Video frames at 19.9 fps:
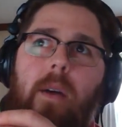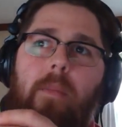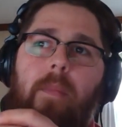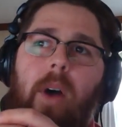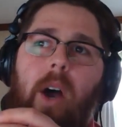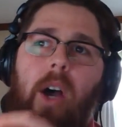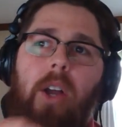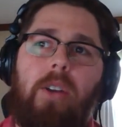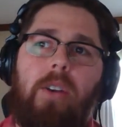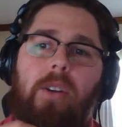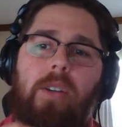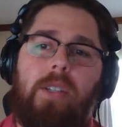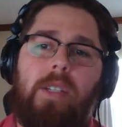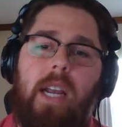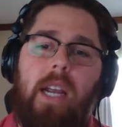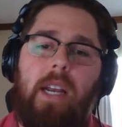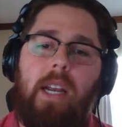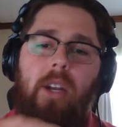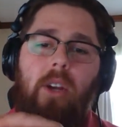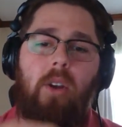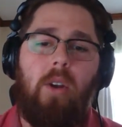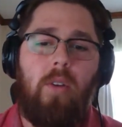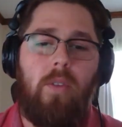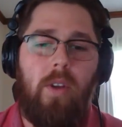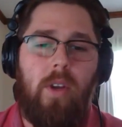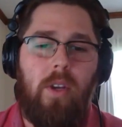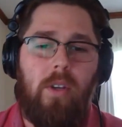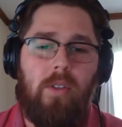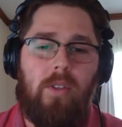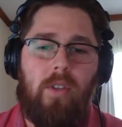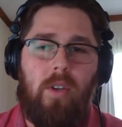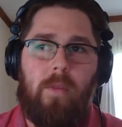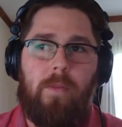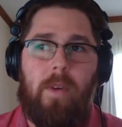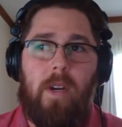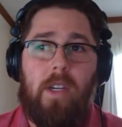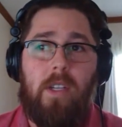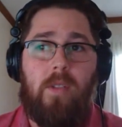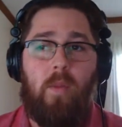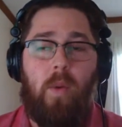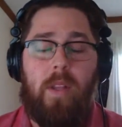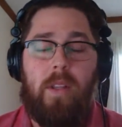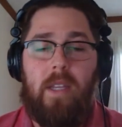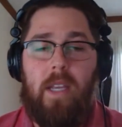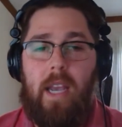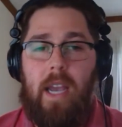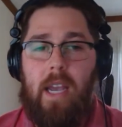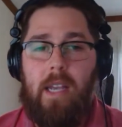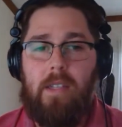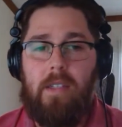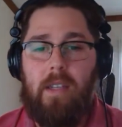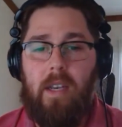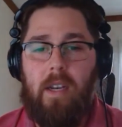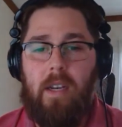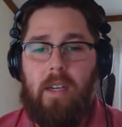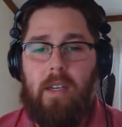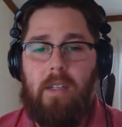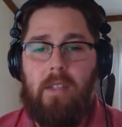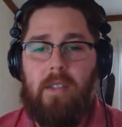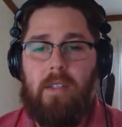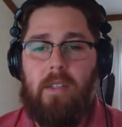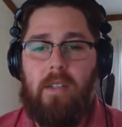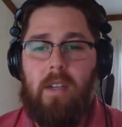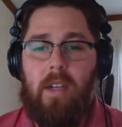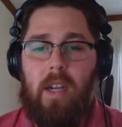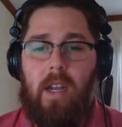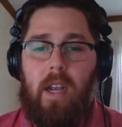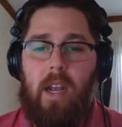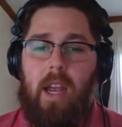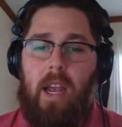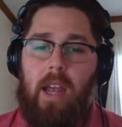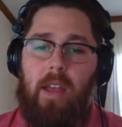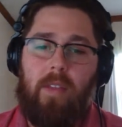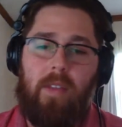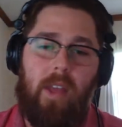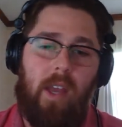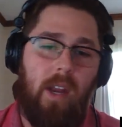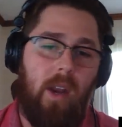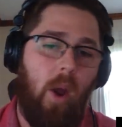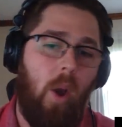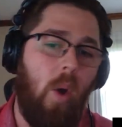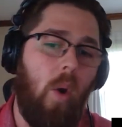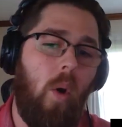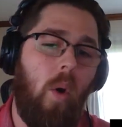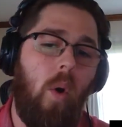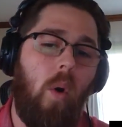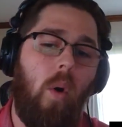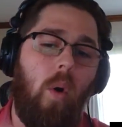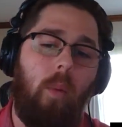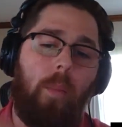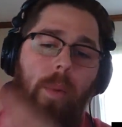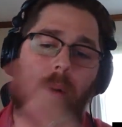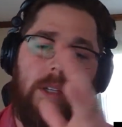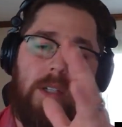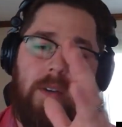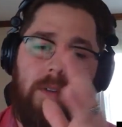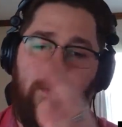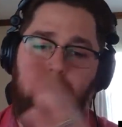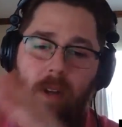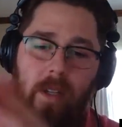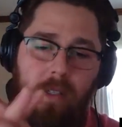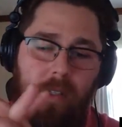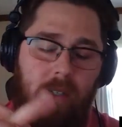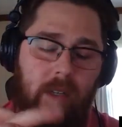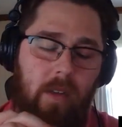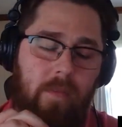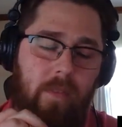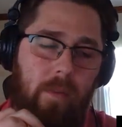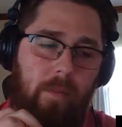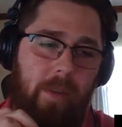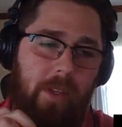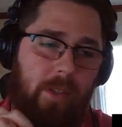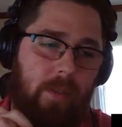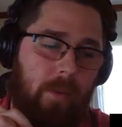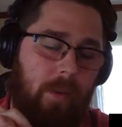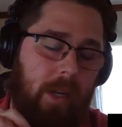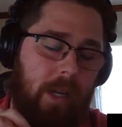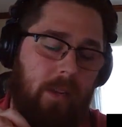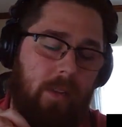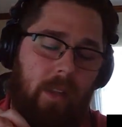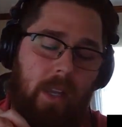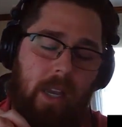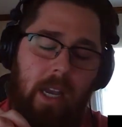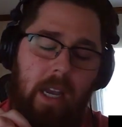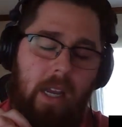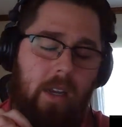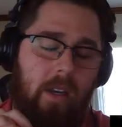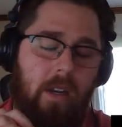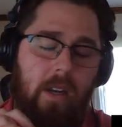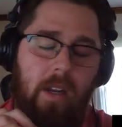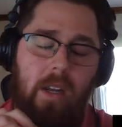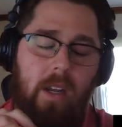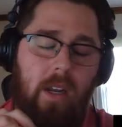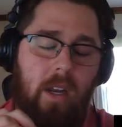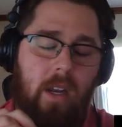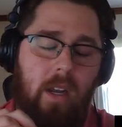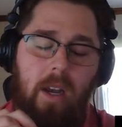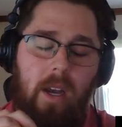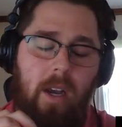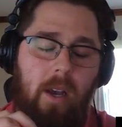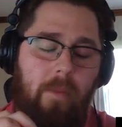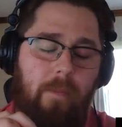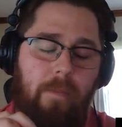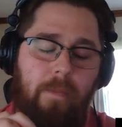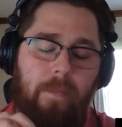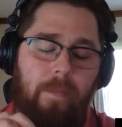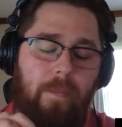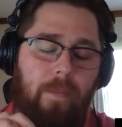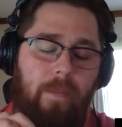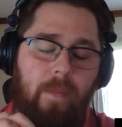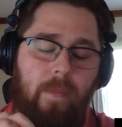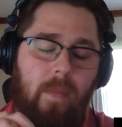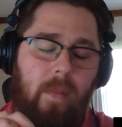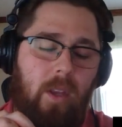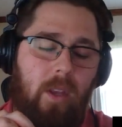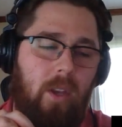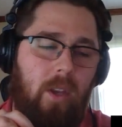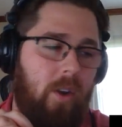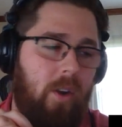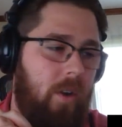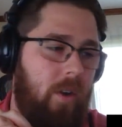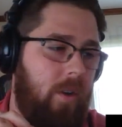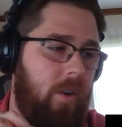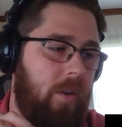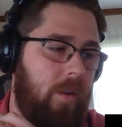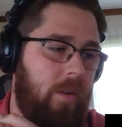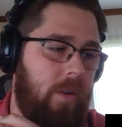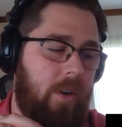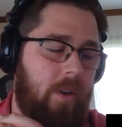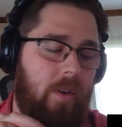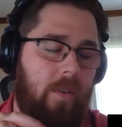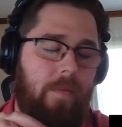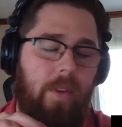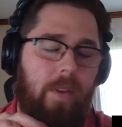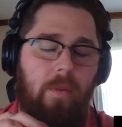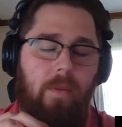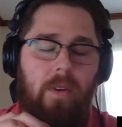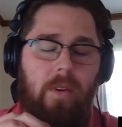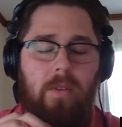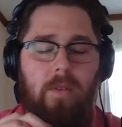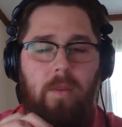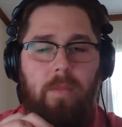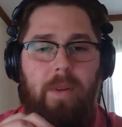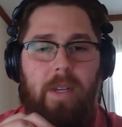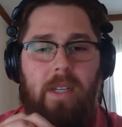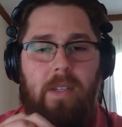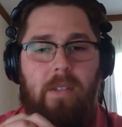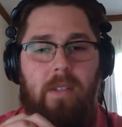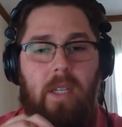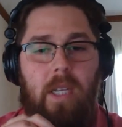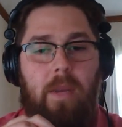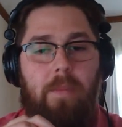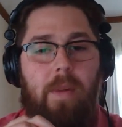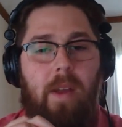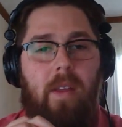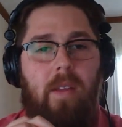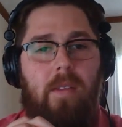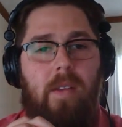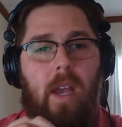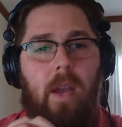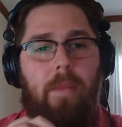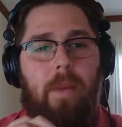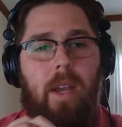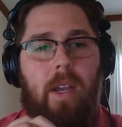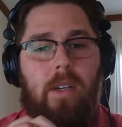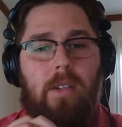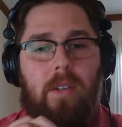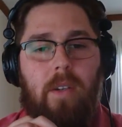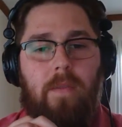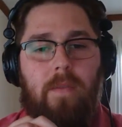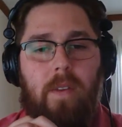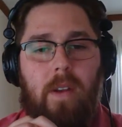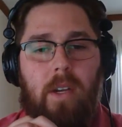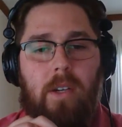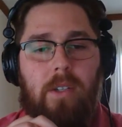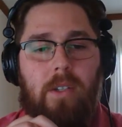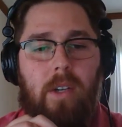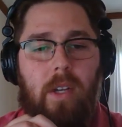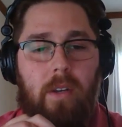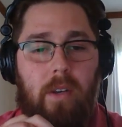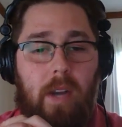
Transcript: understanding who the consumer is, what the asset is, and then a whole bunch of fun stuff in between that your viewers would be asleep by the time I actually finished it.